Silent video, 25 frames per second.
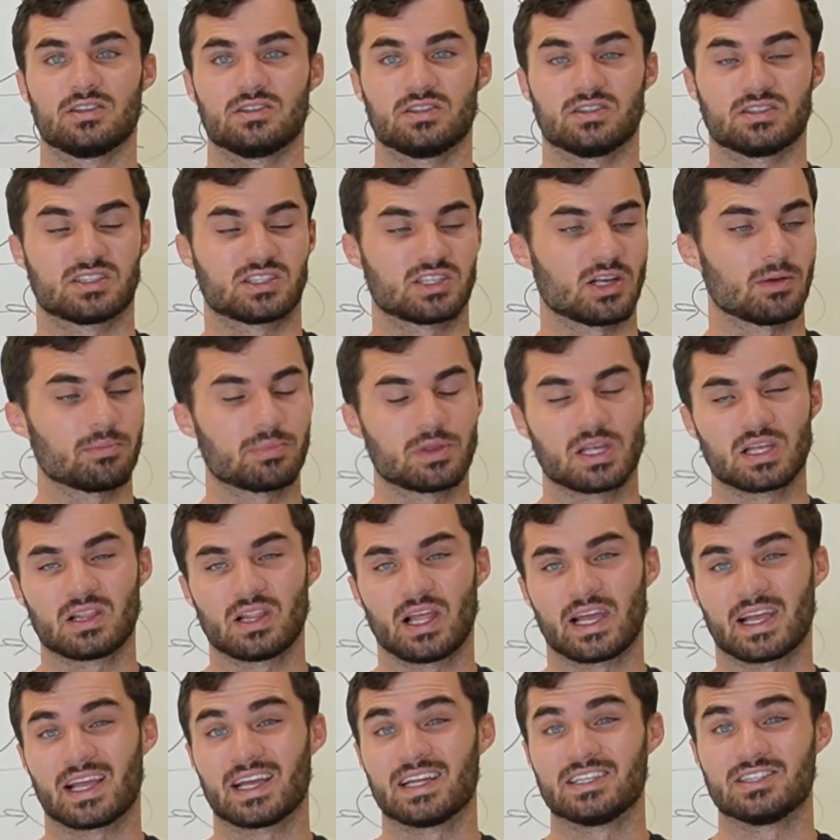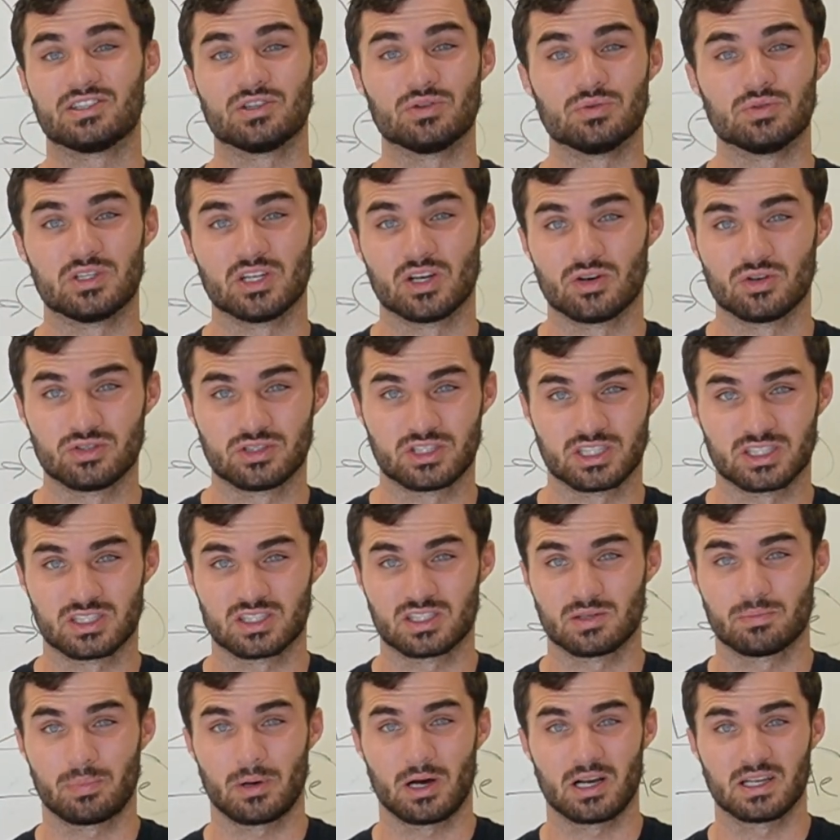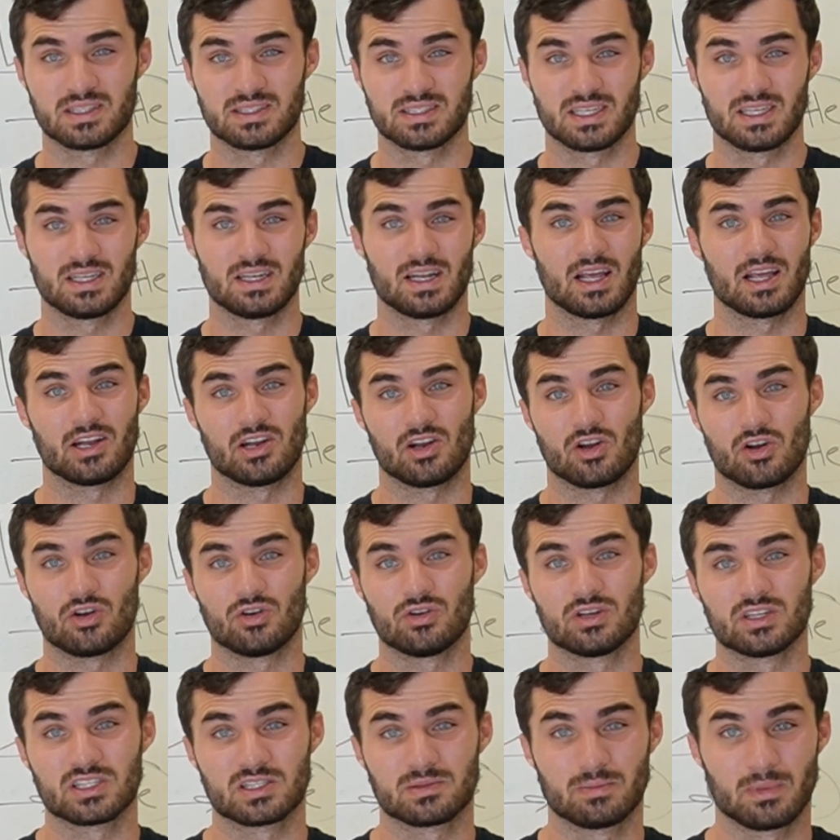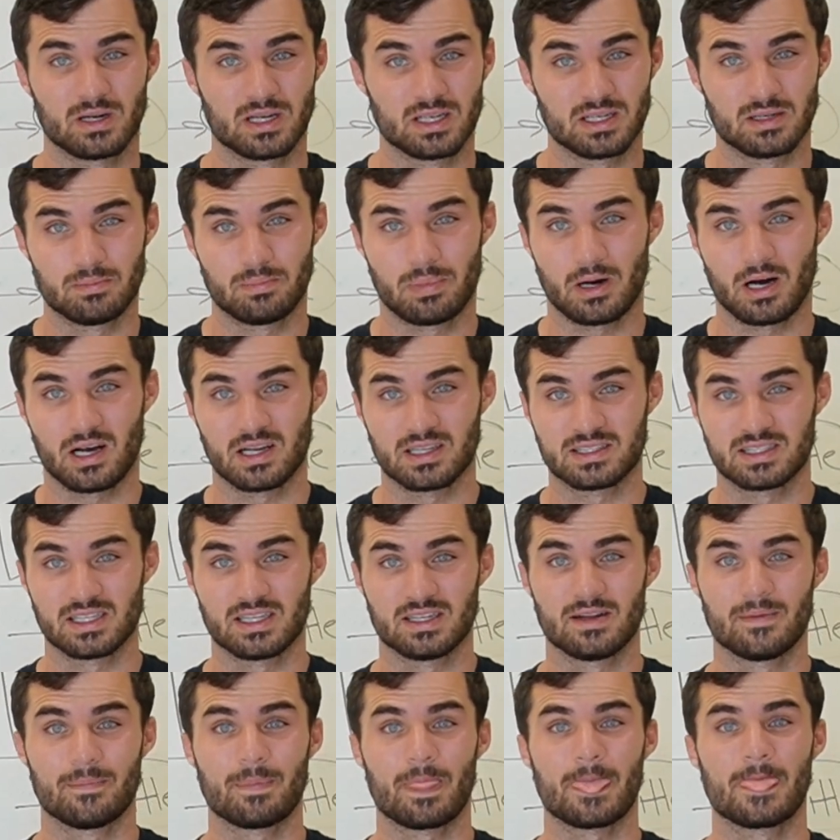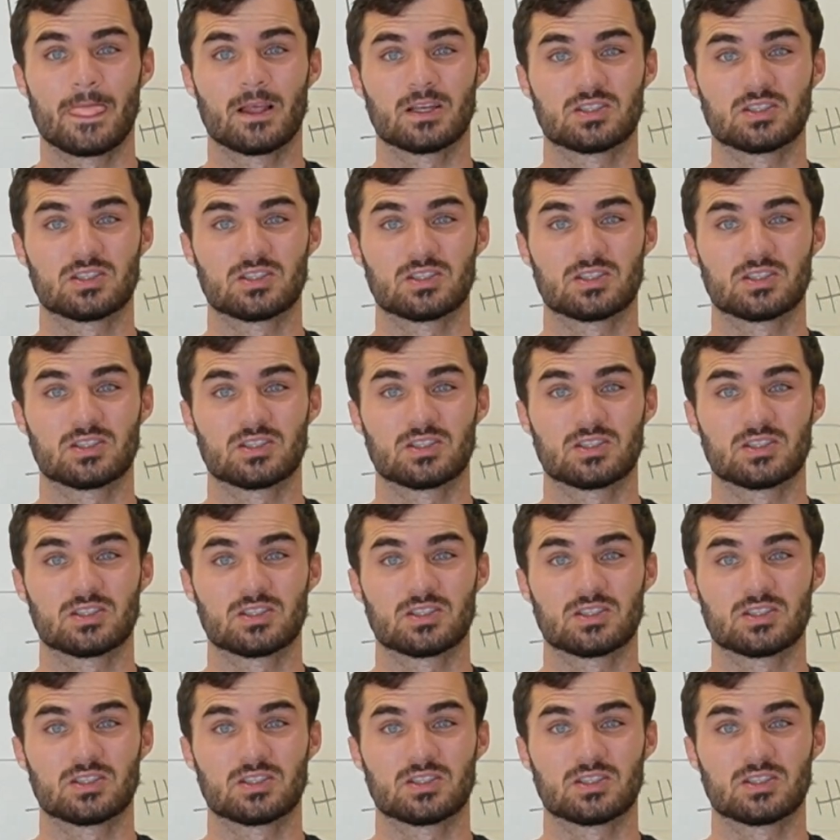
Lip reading: something like a due diligence deposit, an earnest money deposit,